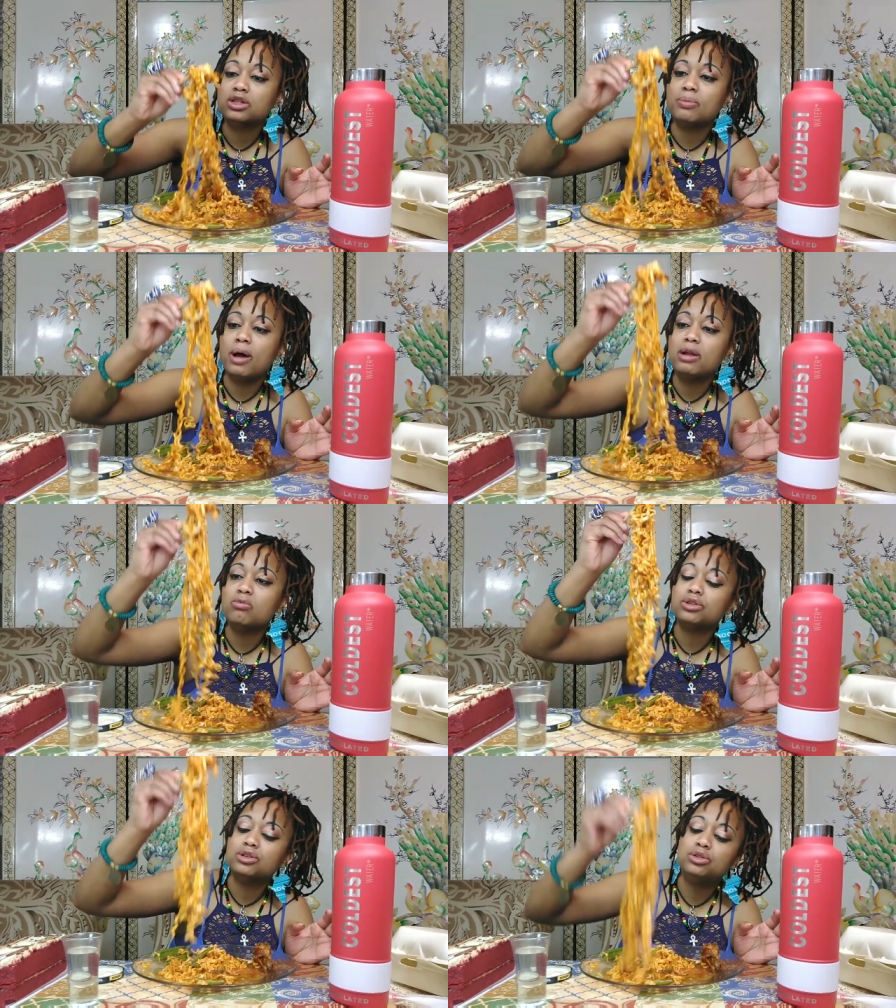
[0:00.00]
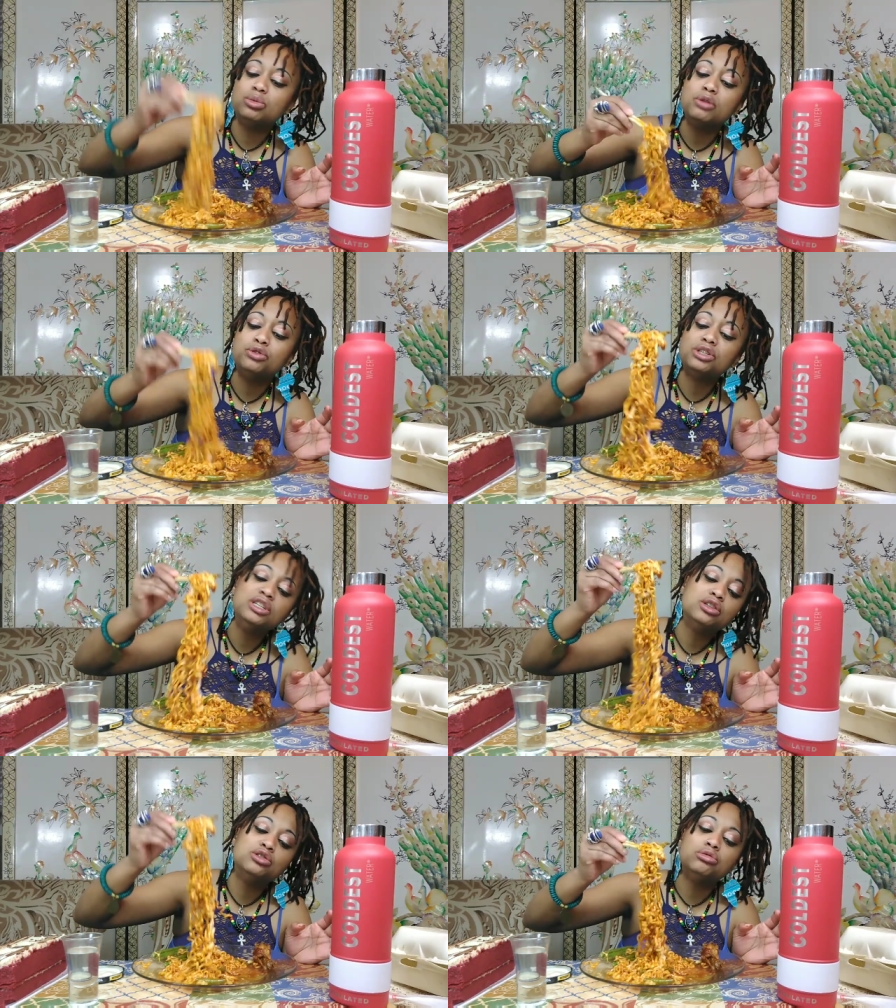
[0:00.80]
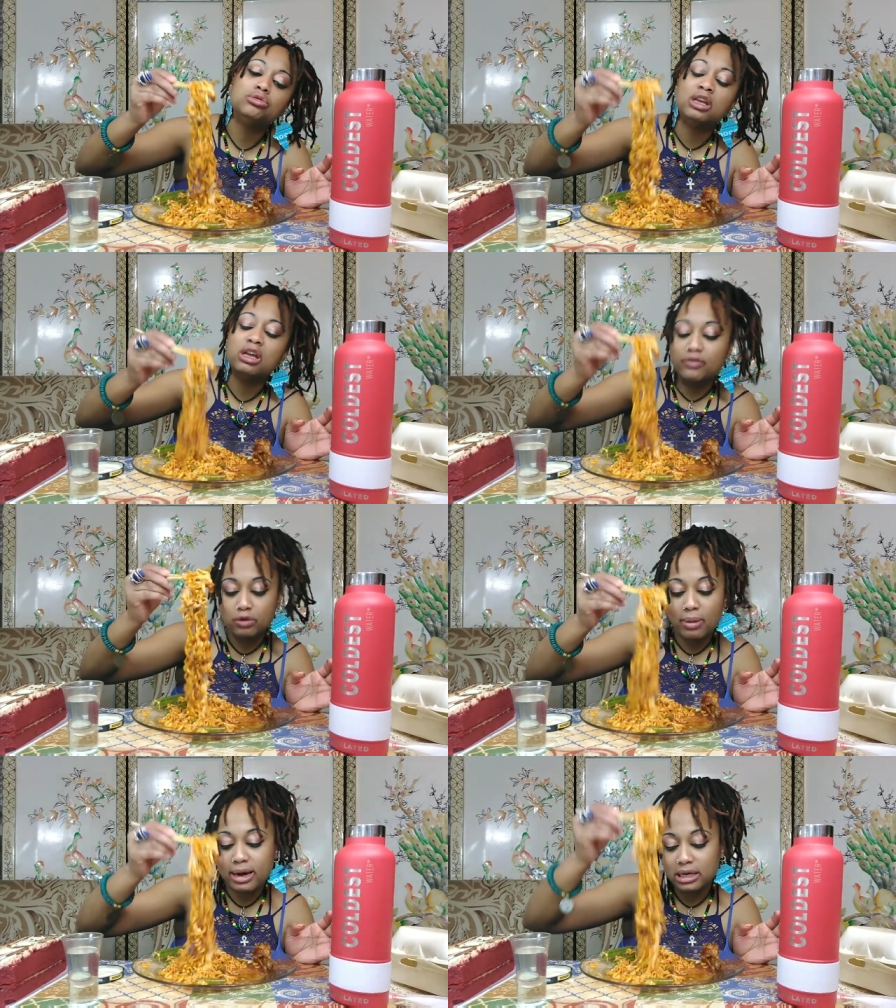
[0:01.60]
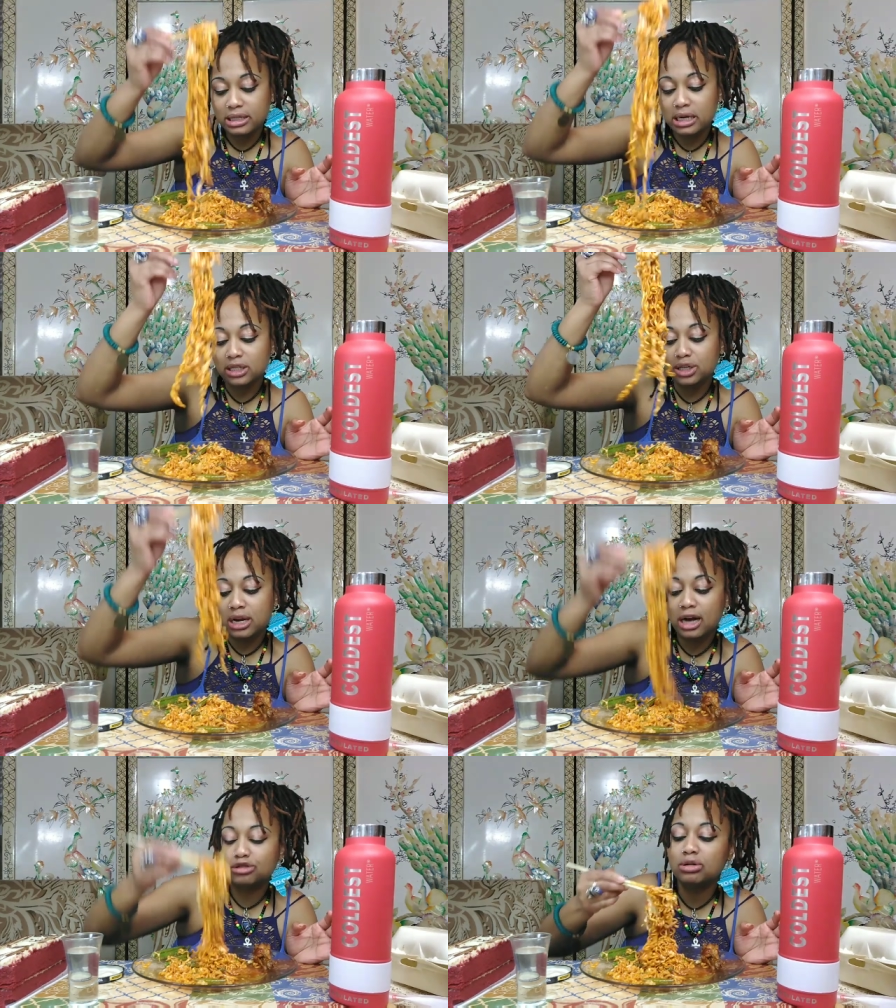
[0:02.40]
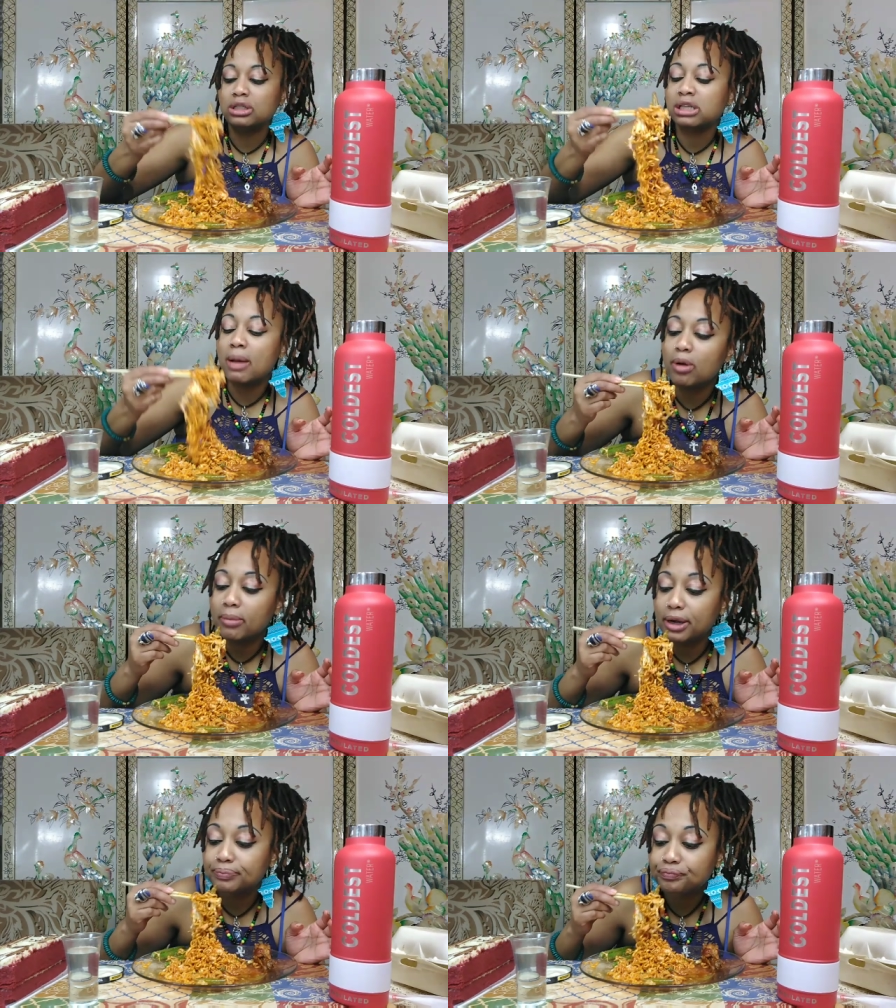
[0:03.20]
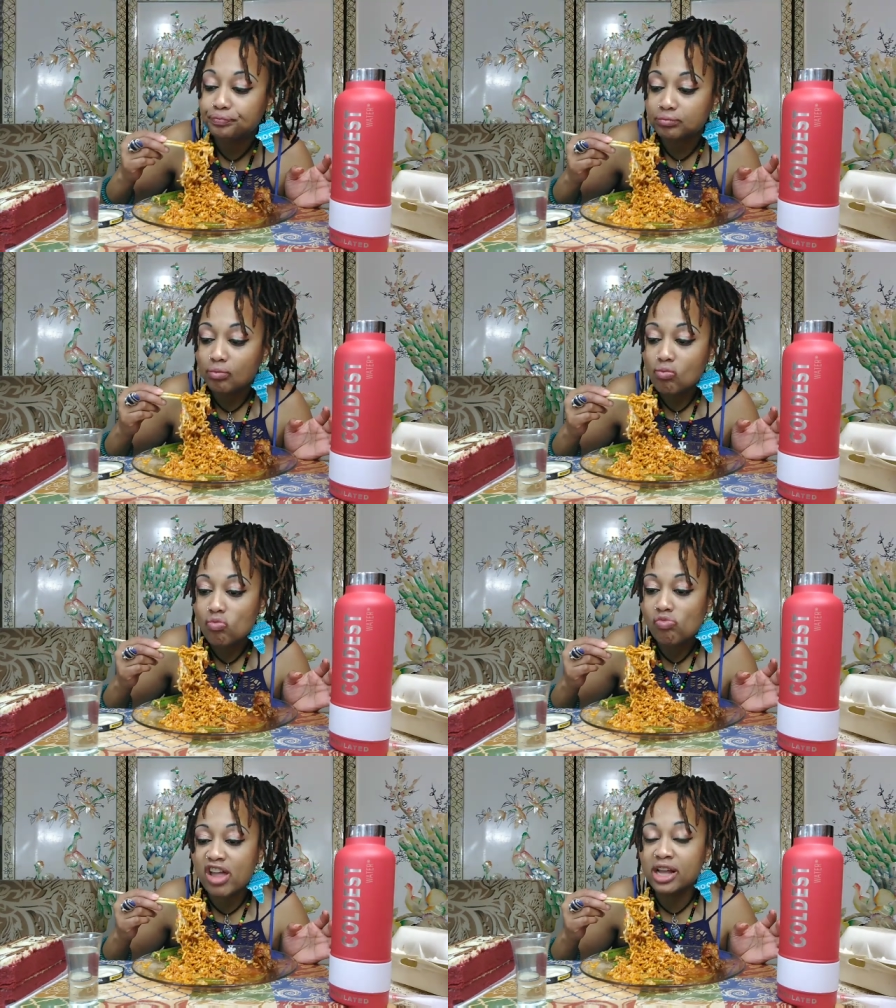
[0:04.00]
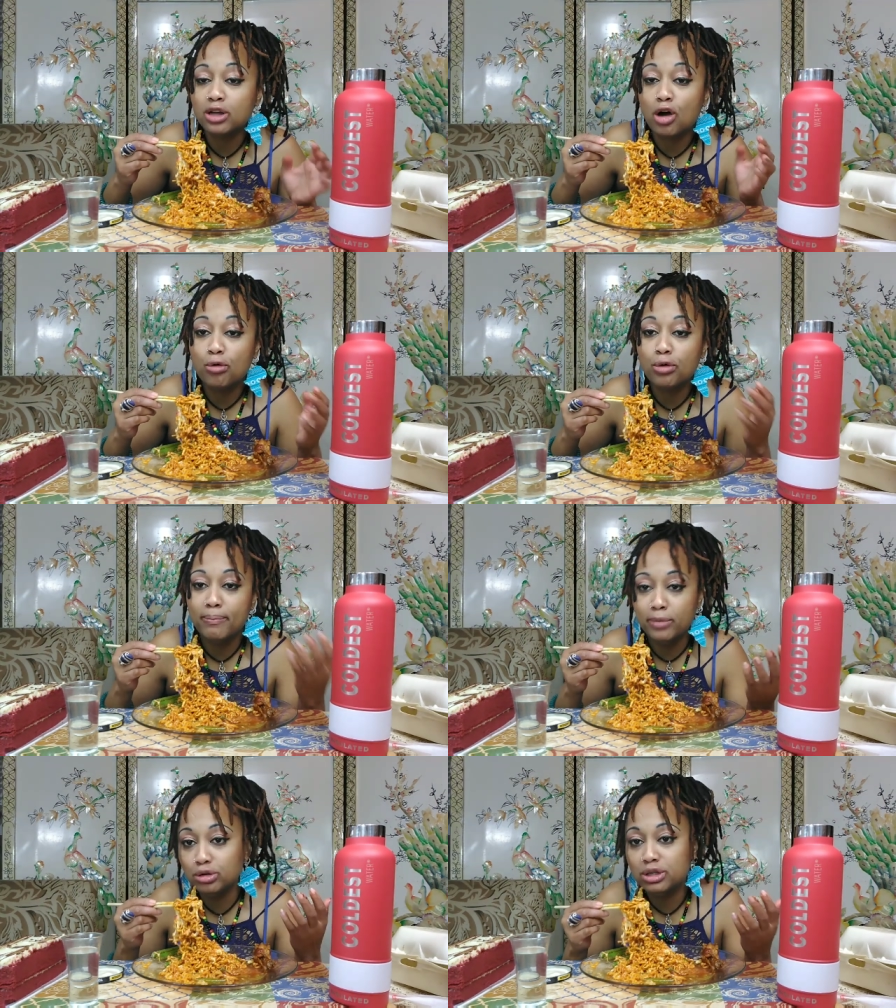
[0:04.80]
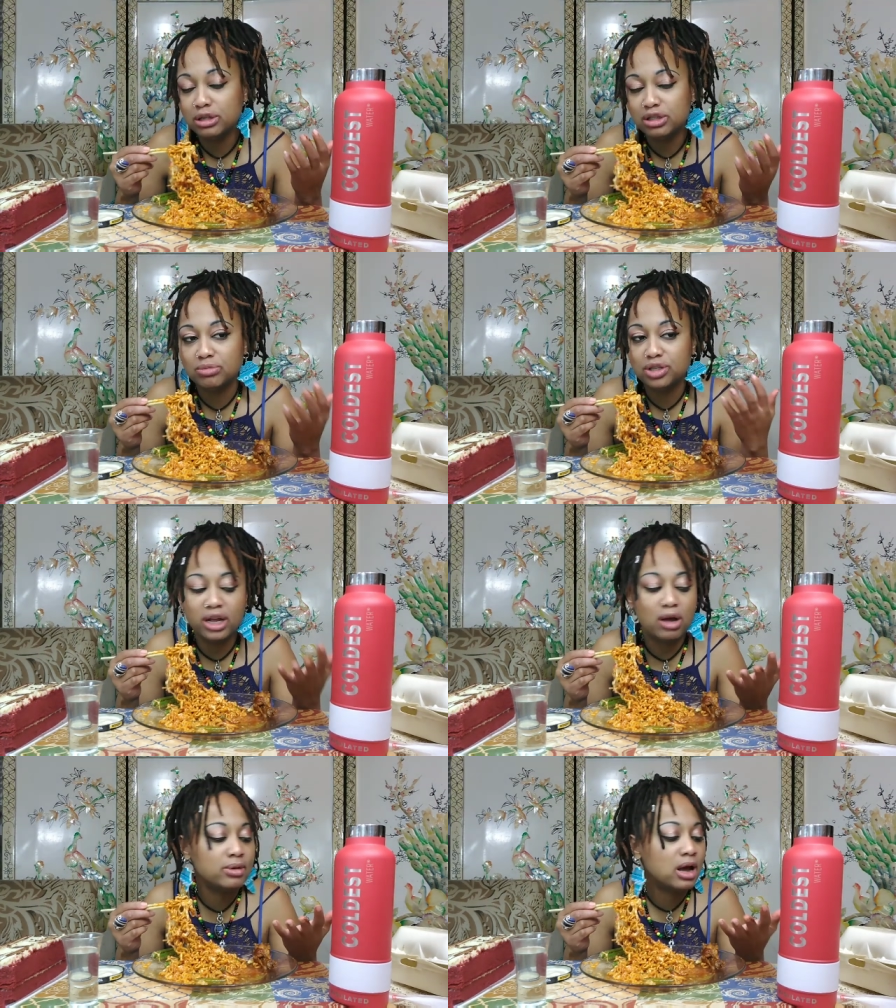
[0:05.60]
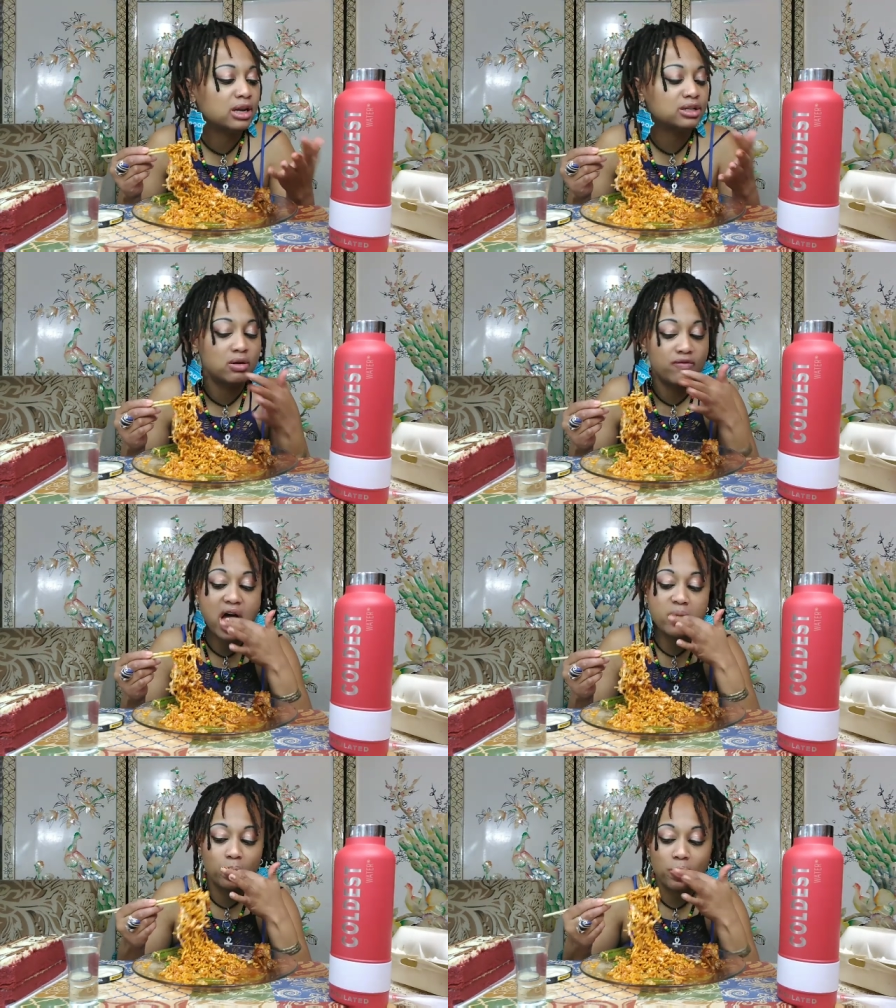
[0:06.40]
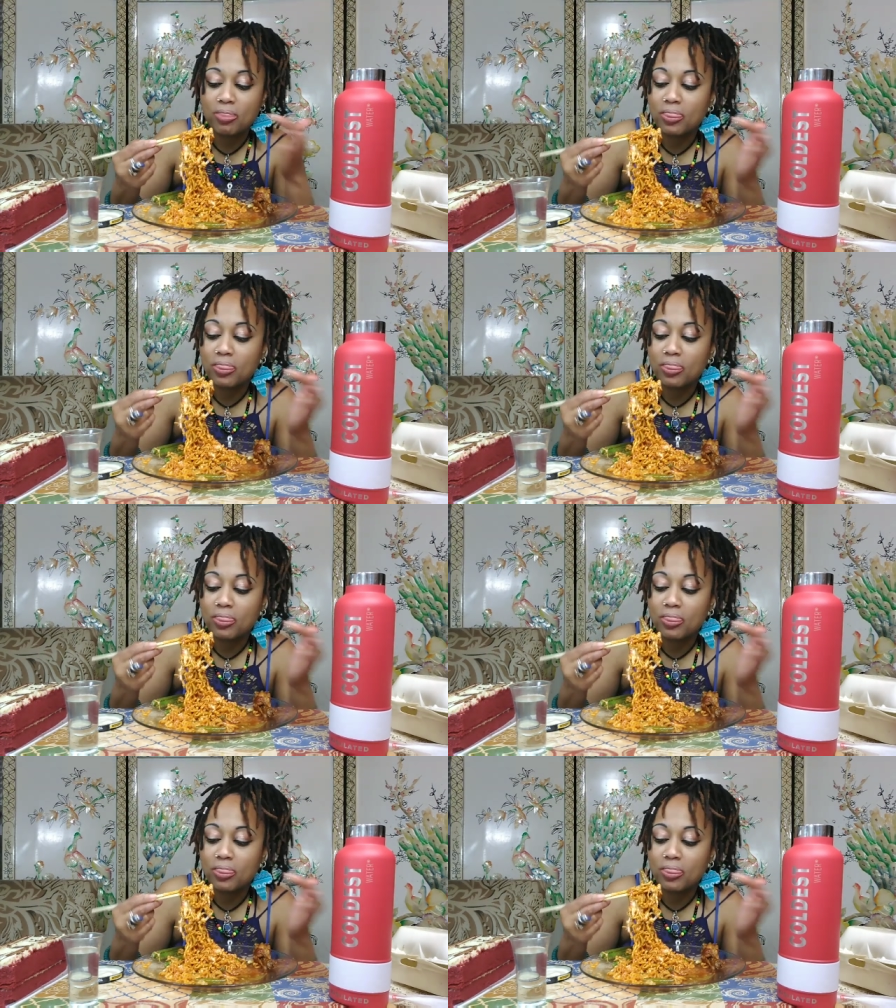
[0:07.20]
Because your body wants to do it, and you just need to do give your body things to naturally supplement its own immune systems to help knock the stuff out.